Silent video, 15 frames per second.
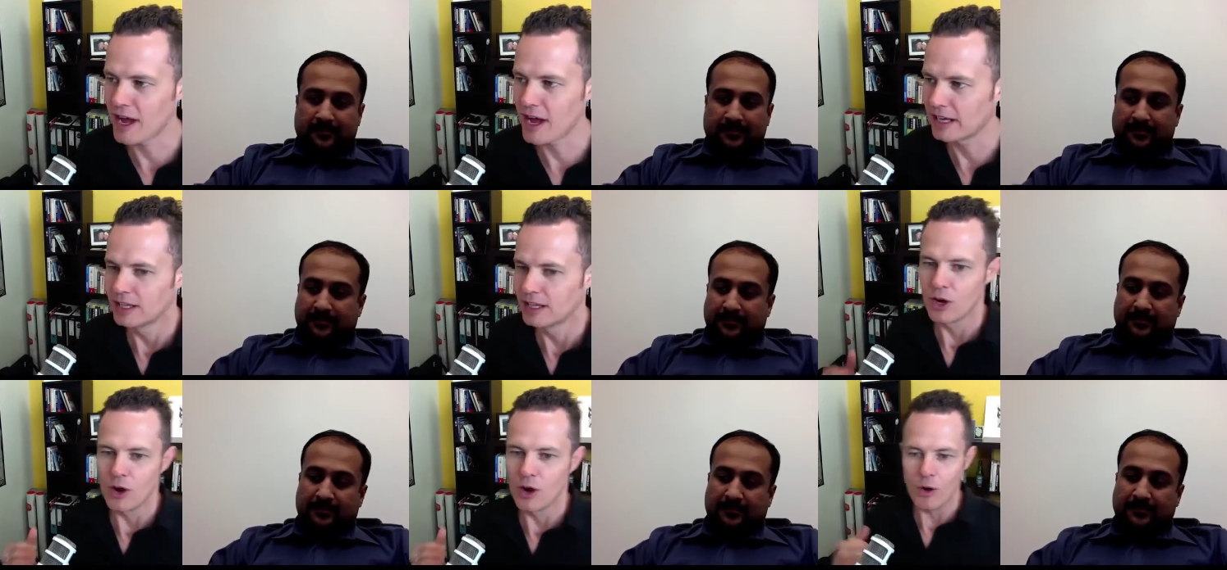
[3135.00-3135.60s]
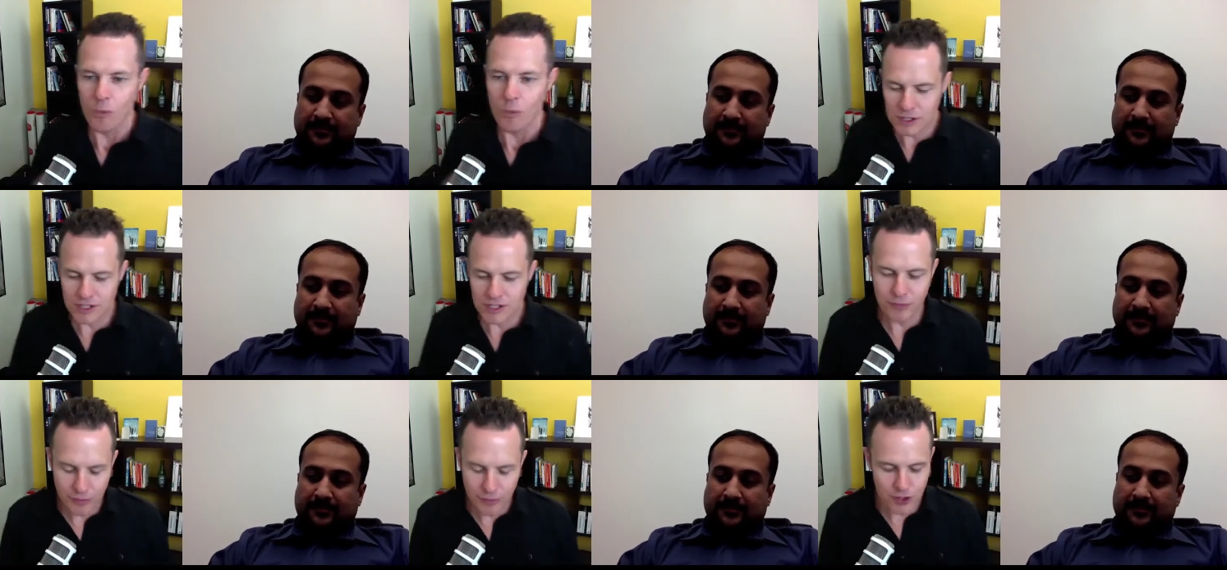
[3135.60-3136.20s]
Speaker 1: round. What's
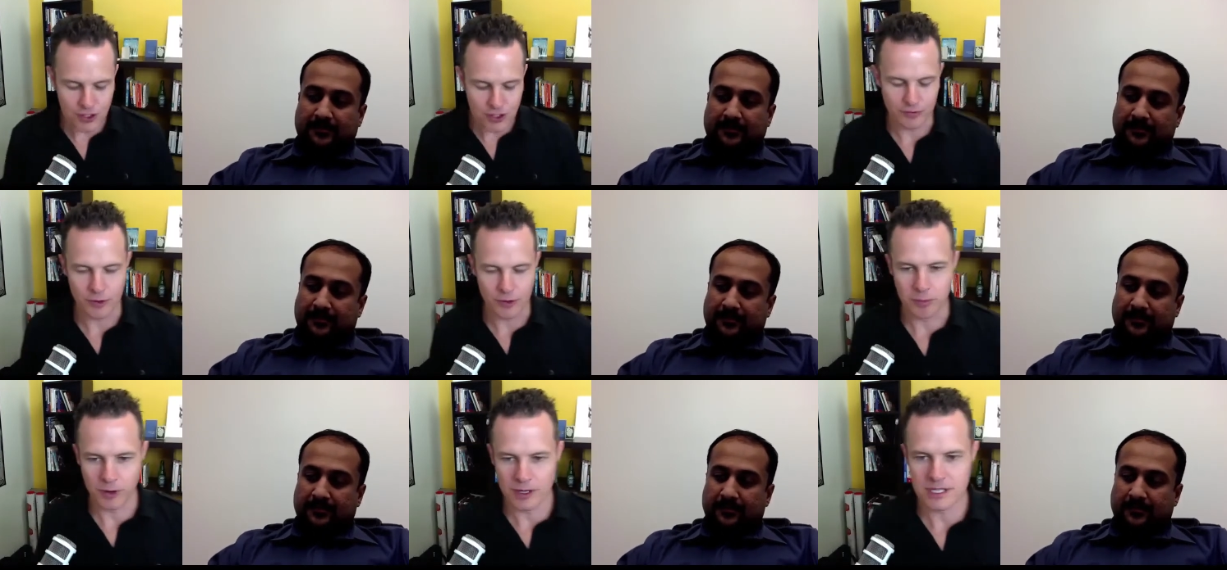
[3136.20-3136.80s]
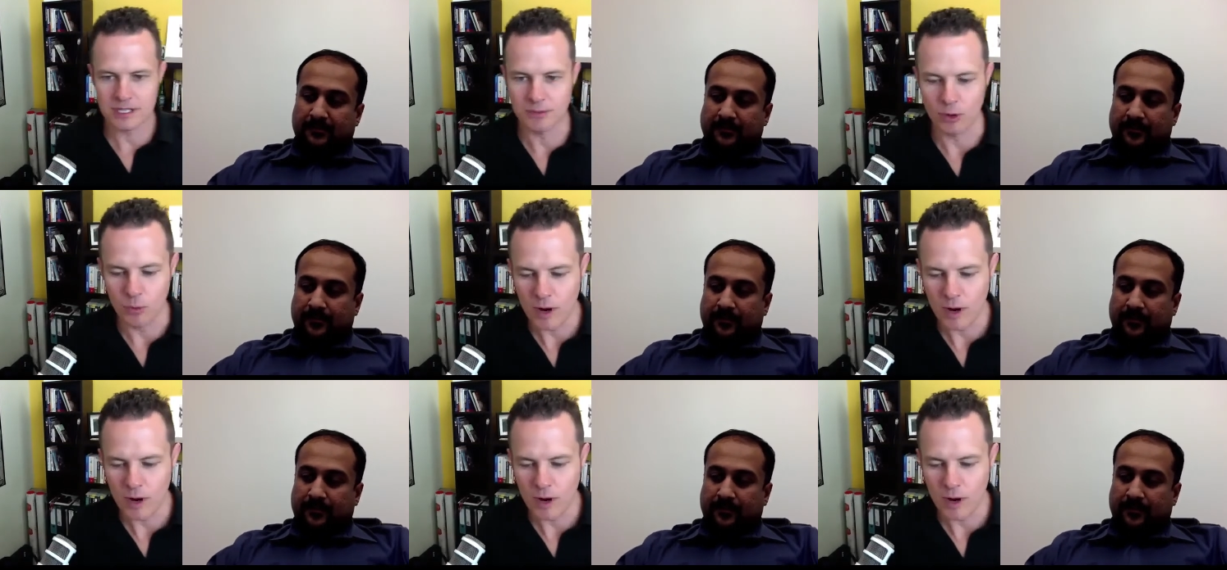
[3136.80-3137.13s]
the future for Pressable?